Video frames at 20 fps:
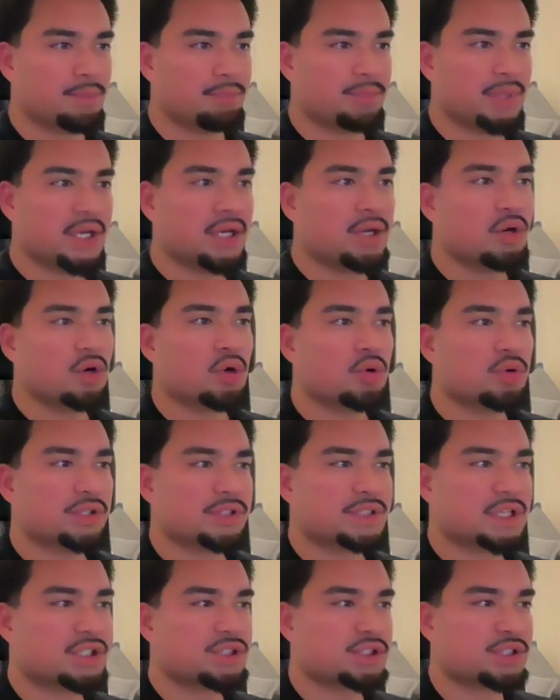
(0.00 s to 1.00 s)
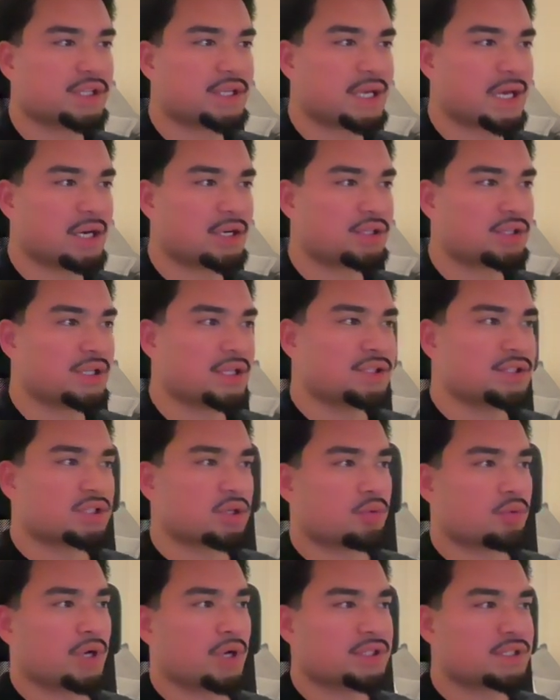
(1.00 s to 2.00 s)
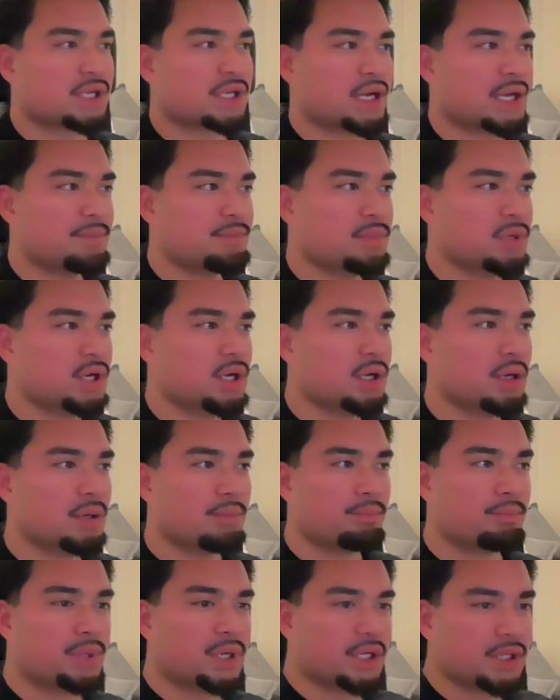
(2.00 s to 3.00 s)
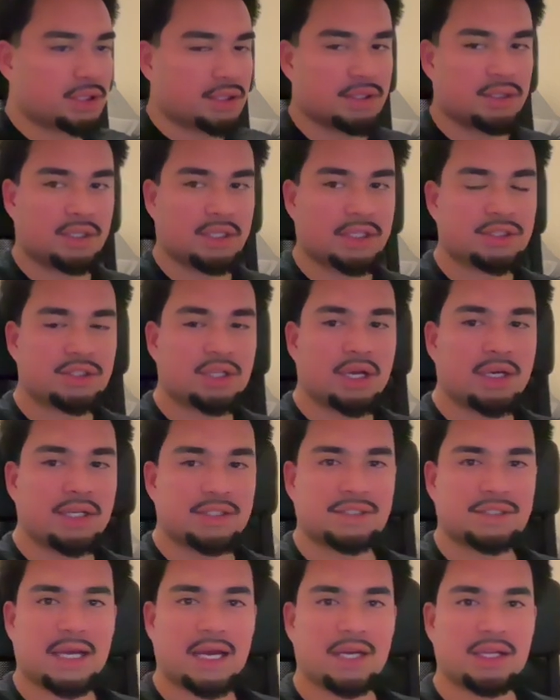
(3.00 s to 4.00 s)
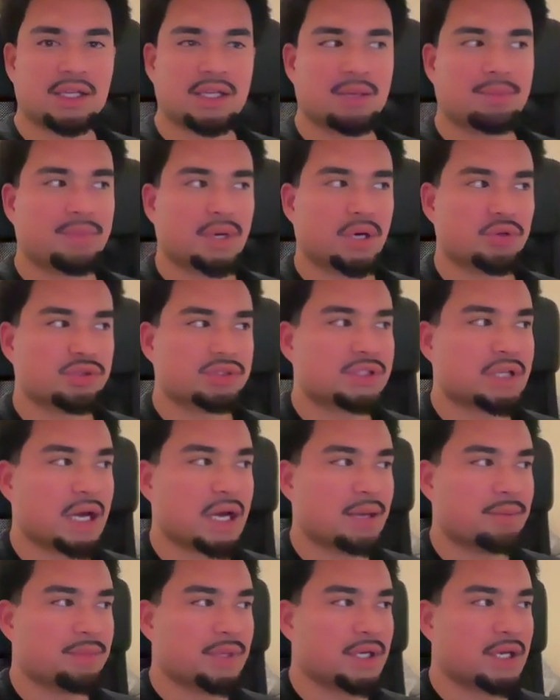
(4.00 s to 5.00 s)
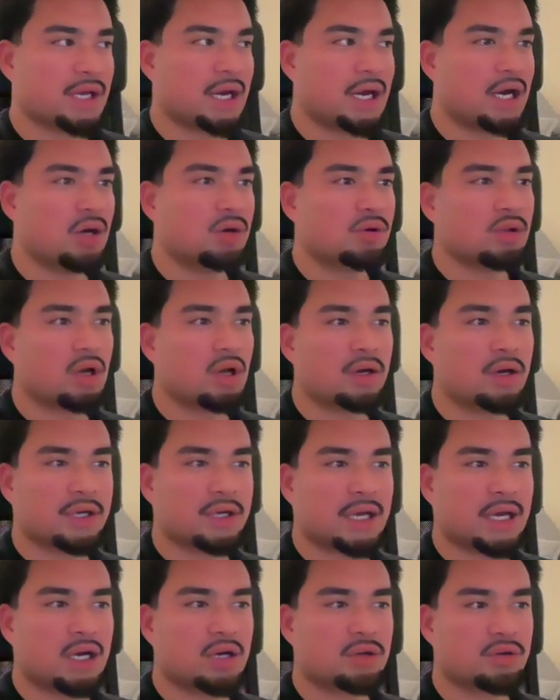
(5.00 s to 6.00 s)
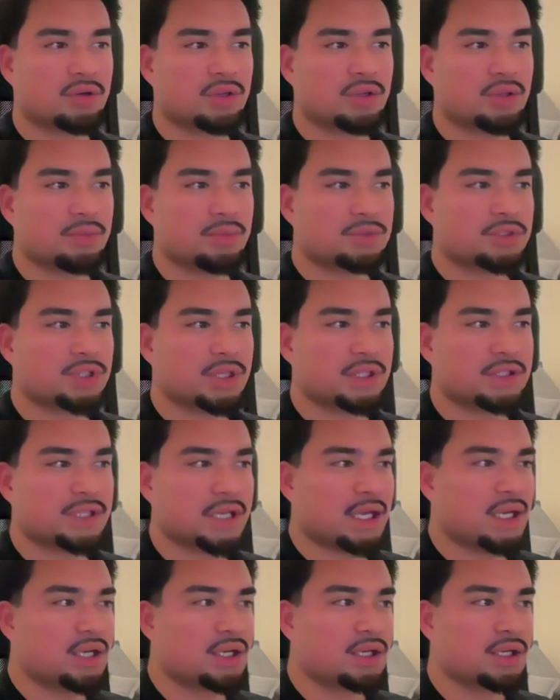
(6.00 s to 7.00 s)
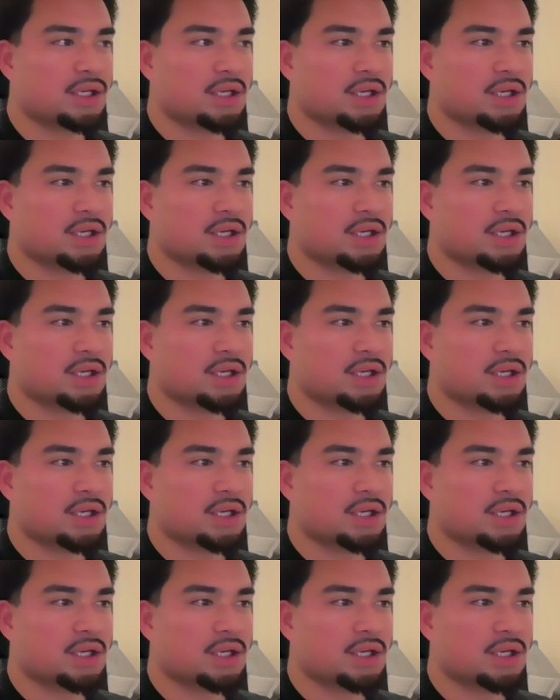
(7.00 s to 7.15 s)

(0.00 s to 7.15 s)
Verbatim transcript: Big O essentially calculates the runtime, but it's not exactly about timing how long an algorithm is going to take.